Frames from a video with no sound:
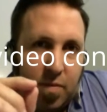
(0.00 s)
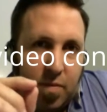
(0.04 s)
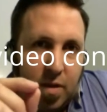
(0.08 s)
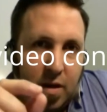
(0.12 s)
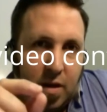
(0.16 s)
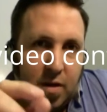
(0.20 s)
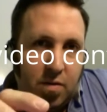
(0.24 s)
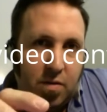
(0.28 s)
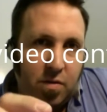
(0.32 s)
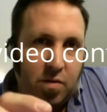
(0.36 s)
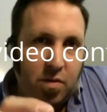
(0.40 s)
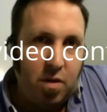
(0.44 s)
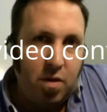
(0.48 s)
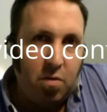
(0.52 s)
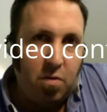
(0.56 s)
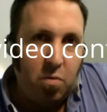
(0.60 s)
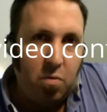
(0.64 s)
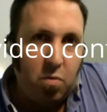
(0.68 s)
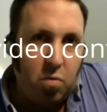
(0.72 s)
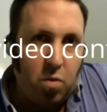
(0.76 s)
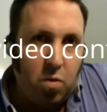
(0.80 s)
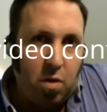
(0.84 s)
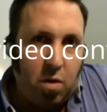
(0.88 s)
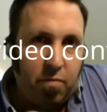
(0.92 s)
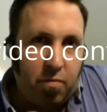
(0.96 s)
So
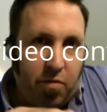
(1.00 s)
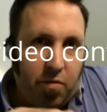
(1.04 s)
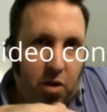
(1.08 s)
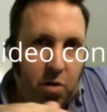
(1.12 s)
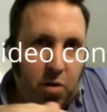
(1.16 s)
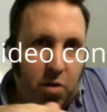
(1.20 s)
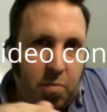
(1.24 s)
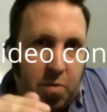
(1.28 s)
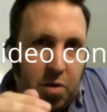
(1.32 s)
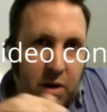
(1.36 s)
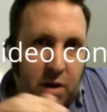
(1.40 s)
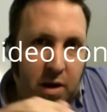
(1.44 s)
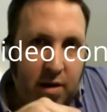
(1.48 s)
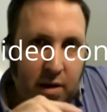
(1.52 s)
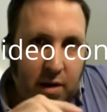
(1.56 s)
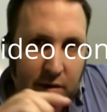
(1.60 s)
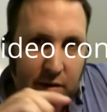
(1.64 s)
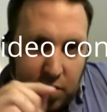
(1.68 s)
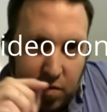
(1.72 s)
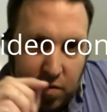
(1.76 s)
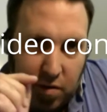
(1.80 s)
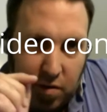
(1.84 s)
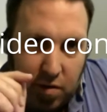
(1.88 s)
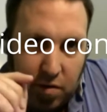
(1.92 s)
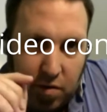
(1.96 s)
what VodBurner
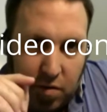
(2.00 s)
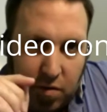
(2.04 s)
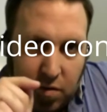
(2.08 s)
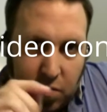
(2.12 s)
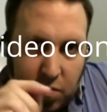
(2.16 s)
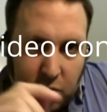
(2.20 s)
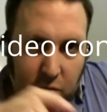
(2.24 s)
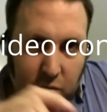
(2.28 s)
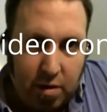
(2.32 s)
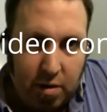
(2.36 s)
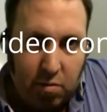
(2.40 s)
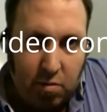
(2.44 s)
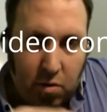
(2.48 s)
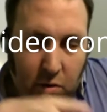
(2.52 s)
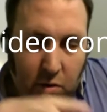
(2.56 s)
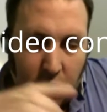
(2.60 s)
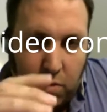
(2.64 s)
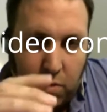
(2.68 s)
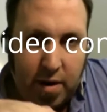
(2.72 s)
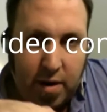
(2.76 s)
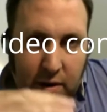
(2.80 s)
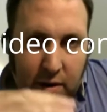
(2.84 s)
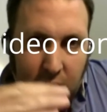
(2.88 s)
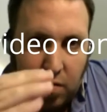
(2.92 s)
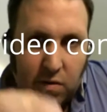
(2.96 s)
does is we're
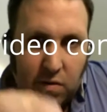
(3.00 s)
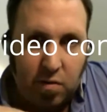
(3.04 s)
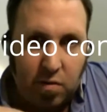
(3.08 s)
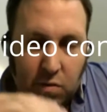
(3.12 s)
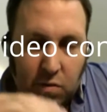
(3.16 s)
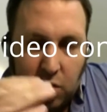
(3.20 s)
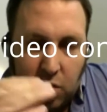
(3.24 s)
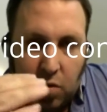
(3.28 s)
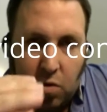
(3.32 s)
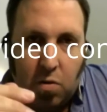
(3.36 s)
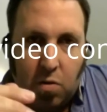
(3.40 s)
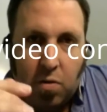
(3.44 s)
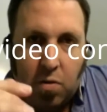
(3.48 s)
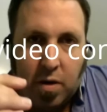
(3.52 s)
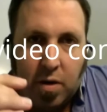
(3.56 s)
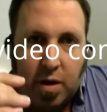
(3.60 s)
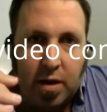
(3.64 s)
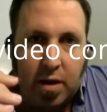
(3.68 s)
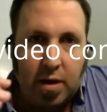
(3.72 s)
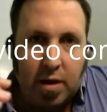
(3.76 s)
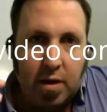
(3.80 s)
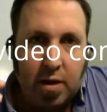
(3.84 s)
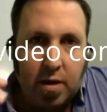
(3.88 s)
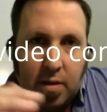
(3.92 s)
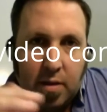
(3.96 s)
always
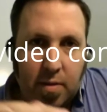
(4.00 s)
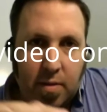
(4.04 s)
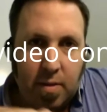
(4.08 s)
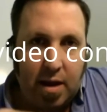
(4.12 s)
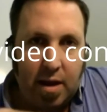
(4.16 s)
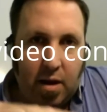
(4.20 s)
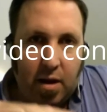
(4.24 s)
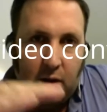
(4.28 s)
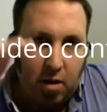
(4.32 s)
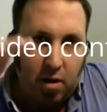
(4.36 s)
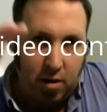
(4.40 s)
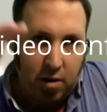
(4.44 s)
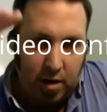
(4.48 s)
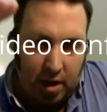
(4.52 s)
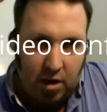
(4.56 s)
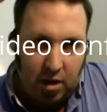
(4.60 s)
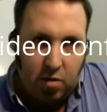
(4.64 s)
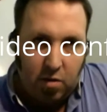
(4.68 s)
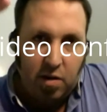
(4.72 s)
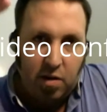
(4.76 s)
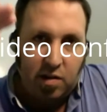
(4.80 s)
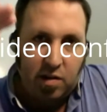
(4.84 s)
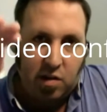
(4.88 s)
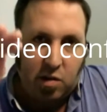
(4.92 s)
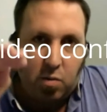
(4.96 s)
recording that
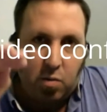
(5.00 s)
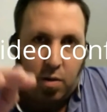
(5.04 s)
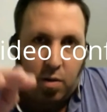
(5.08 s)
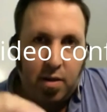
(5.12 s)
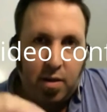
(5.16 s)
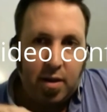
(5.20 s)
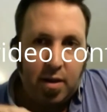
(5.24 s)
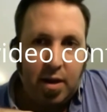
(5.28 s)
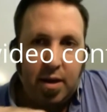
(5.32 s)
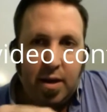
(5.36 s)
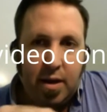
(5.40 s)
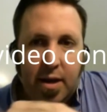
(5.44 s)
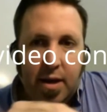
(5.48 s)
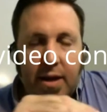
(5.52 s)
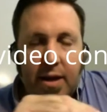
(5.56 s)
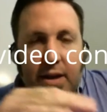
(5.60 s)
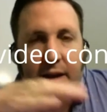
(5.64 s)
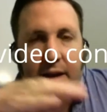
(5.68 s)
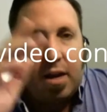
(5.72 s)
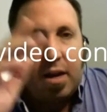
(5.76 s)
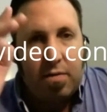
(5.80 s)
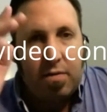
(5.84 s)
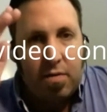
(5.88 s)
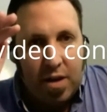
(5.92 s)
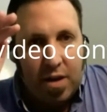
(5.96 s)
increased quality,
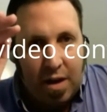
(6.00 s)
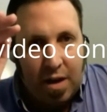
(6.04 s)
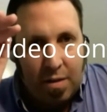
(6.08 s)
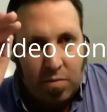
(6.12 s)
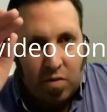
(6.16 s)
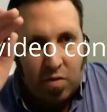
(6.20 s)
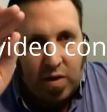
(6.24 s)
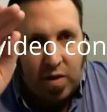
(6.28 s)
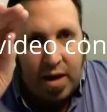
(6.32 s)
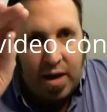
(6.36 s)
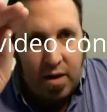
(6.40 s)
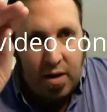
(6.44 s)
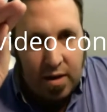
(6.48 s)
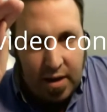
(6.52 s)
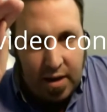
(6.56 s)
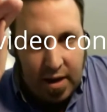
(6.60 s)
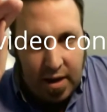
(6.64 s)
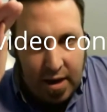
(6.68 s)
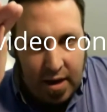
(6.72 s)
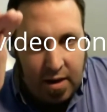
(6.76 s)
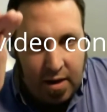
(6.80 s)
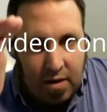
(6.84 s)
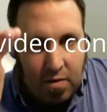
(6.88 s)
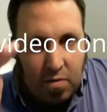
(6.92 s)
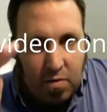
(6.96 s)
and if it comes down
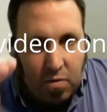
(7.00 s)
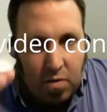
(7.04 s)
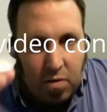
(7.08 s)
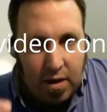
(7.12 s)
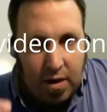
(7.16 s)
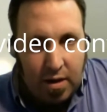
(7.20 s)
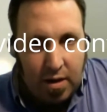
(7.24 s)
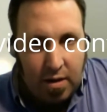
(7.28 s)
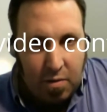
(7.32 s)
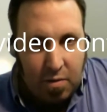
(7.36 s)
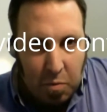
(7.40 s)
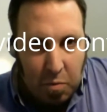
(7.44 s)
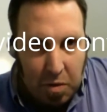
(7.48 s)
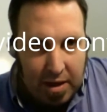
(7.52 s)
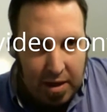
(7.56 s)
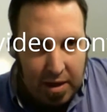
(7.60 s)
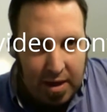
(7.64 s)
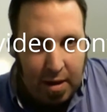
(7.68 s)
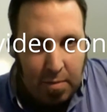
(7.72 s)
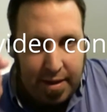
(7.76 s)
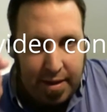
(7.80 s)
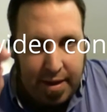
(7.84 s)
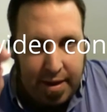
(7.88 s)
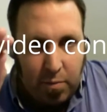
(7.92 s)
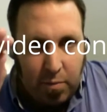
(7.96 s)
again, we
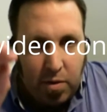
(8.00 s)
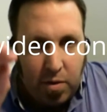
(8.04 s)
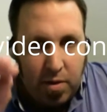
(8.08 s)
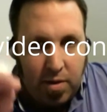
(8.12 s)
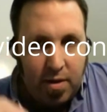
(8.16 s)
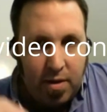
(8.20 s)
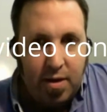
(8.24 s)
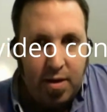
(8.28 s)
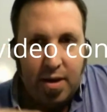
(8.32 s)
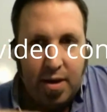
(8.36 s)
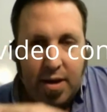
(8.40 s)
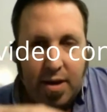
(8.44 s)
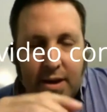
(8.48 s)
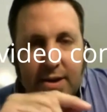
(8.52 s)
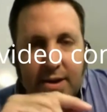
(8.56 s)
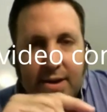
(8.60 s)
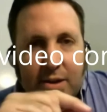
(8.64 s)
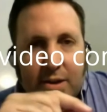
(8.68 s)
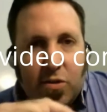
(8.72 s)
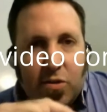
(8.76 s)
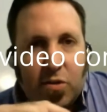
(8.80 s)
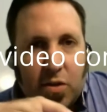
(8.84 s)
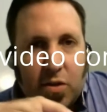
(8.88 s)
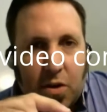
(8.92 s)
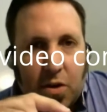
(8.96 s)
come down with it.
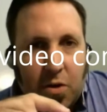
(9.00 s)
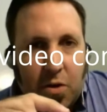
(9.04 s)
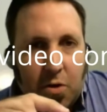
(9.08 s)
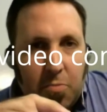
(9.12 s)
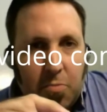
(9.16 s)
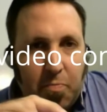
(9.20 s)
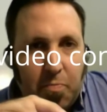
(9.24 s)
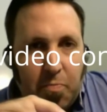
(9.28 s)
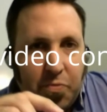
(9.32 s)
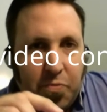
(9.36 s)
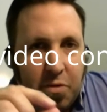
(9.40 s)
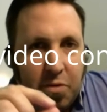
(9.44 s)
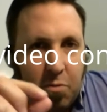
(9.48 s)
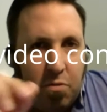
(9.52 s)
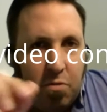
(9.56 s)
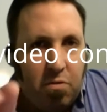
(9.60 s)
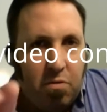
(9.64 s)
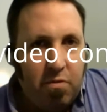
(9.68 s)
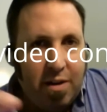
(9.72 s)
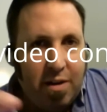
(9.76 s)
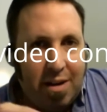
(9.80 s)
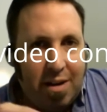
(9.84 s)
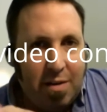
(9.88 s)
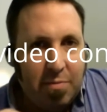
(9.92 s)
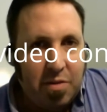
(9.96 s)
So we've
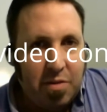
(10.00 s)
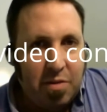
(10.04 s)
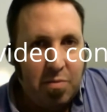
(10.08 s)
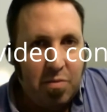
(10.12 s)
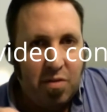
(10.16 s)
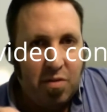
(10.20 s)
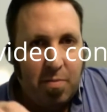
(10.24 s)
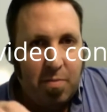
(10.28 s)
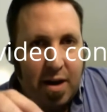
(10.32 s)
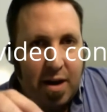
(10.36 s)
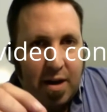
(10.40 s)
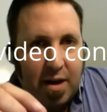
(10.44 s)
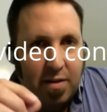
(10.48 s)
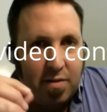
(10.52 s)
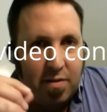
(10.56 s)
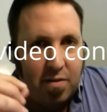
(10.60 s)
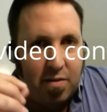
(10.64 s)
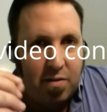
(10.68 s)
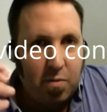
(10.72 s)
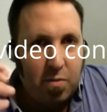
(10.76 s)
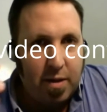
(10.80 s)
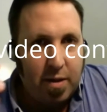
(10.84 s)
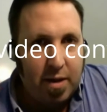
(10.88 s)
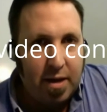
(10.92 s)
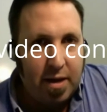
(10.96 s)
developed some
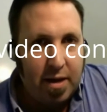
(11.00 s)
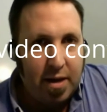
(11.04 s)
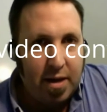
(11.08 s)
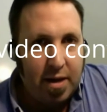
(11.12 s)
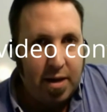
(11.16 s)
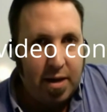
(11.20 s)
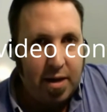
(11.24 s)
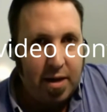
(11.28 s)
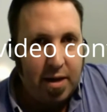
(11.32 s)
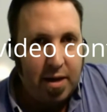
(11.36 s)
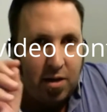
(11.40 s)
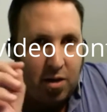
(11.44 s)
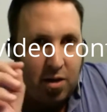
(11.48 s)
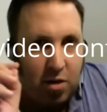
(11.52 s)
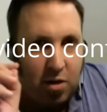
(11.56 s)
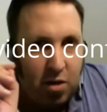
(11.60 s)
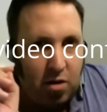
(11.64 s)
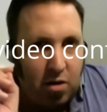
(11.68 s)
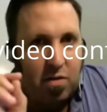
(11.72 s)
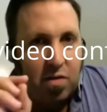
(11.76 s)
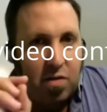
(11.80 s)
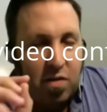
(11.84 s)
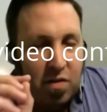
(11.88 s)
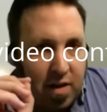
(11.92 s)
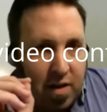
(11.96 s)
smarts where you
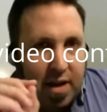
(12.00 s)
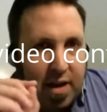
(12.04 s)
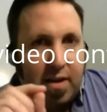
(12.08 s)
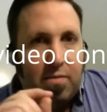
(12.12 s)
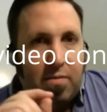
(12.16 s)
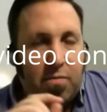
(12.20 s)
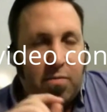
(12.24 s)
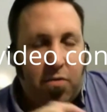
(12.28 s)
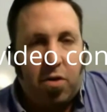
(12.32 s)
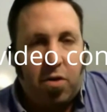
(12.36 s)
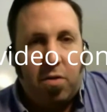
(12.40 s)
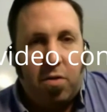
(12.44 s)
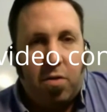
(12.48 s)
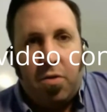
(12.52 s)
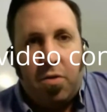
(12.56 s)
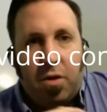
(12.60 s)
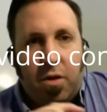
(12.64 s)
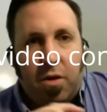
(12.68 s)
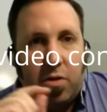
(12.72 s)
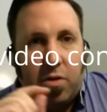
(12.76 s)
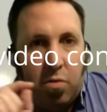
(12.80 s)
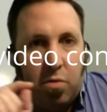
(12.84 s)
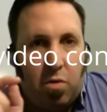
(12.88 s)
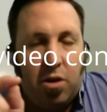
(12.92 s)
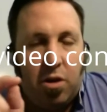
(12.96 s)
don't set
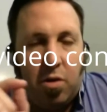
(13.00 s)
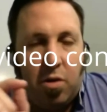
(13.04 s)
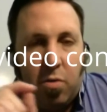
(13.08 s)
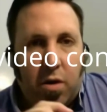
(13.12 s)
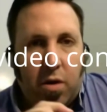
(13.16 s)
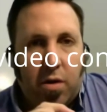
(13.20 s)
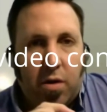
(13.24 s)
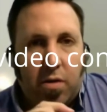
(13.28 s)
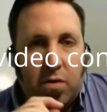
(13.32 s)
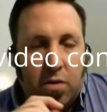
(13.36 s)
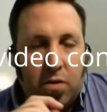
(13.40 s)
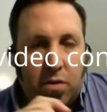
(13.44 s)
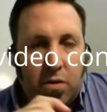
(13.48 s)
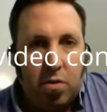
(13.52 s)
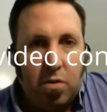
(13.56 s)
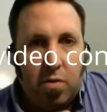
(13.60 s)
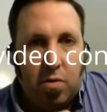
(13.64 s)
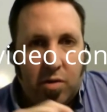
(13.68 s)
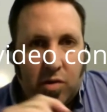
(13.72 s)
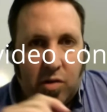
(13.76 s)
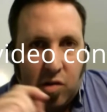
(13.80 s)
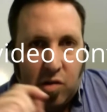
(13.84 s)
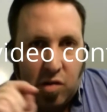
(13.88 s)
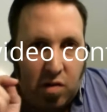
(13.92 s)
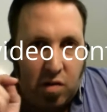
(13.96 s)
VodBurner to what you want it to do.
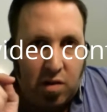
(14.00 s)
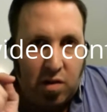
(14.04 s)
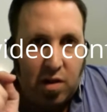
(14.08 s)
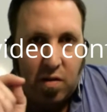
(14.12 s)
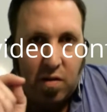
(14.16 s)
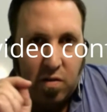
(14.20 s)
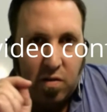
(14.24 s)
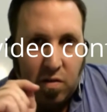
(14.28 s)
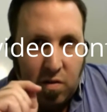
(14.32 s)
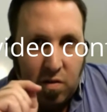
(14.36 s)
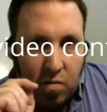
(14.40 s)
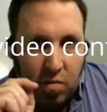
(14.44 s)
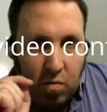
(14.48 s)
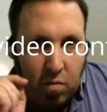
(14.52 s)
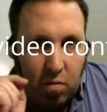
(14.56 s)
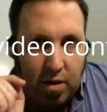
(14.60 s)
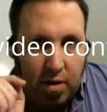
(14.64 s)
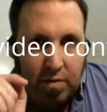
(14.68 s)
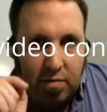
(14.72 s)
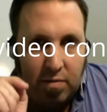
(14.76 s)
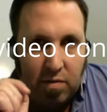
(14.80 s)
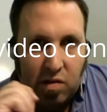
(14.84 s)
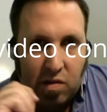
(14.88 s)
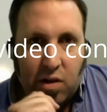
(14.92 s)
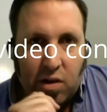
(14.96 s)
It just does
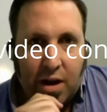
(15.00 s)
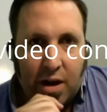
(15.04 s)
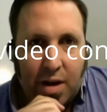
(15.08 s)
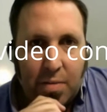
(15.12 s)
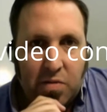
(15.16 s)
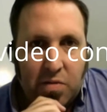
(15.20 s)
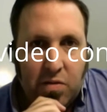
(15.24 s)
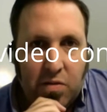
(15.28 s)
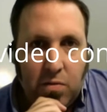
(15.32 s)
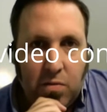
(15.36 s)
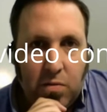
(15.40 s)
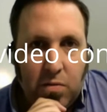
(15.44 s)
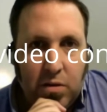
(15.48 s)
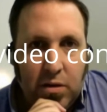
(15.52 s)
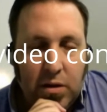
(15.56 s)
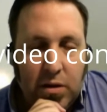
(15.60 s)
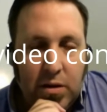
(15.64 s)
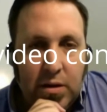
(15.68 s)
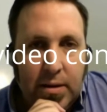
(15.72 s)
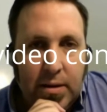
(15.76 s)
whatever Skype's doing.